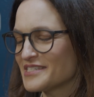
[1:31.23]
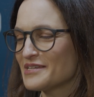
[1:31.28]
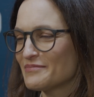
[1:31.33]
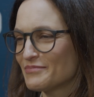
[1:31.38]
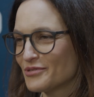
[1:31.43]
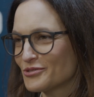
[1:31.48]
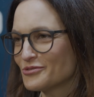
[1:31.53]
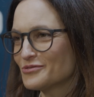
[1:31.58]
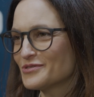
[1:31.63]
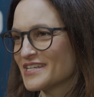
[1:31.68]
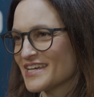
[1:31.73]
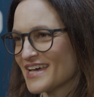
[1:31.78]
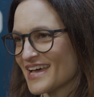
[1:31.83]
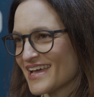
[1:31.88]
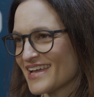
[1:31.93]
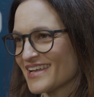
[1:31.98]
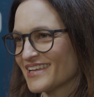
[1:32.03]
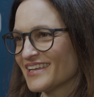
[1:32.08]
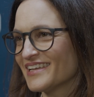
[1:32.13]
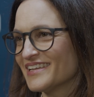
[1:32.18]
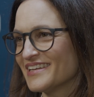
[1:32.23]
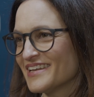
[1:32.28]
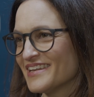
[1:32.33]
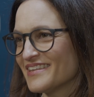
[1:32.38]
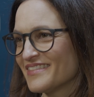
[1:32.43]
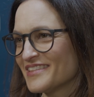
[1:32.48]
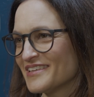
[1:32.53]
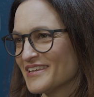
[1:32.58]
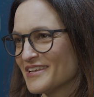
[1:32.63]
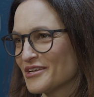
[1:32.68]
typical day
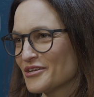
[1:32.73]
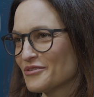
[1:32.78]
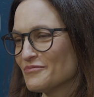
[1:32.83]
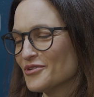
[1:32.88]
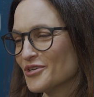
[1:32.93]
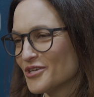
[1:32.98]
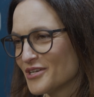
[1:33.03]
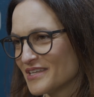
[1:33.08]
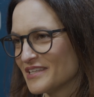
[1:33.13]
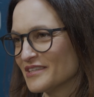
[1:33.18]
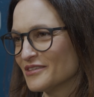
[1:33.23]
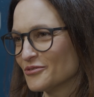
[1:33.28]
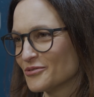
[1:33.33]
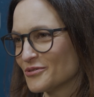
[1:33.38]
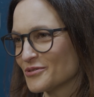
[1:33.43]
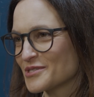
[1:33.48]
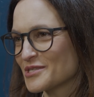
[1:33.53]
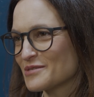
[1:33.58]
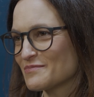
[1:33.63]
in the community law